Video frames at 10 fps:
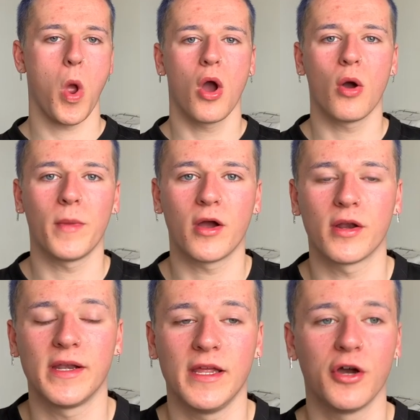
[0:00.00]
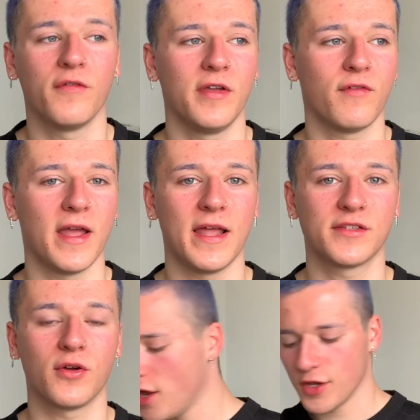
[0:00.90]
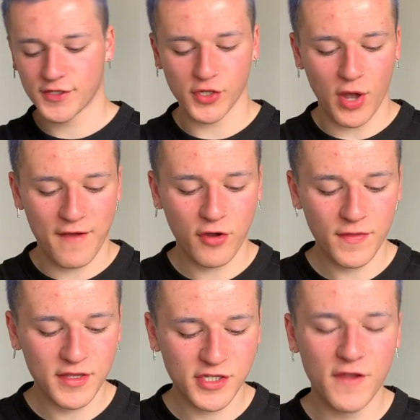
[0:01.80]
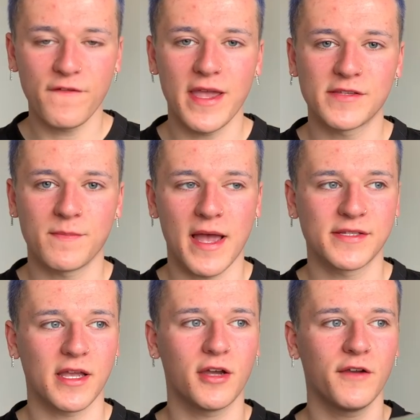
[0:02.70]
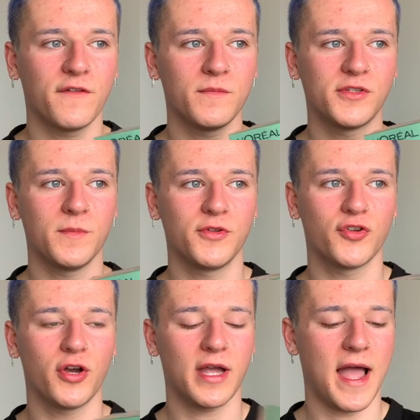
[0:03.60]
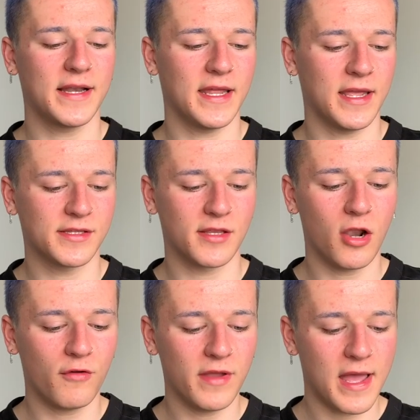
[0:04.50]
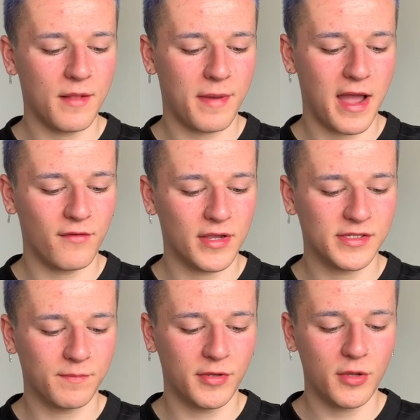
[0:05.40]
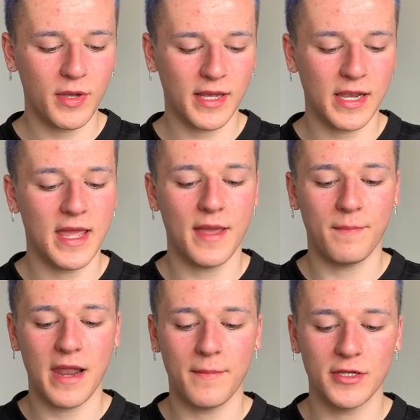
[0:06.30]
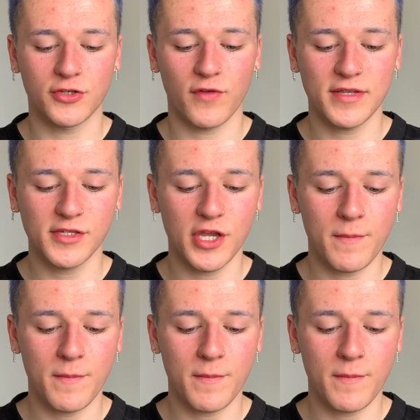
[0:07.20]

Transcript: Oh my god, I need to hurry. Right, let's go. So I've got this new face mask. I got it from Superdrug and it is the L'Oreal Paris Pure Clay Blemish Rescue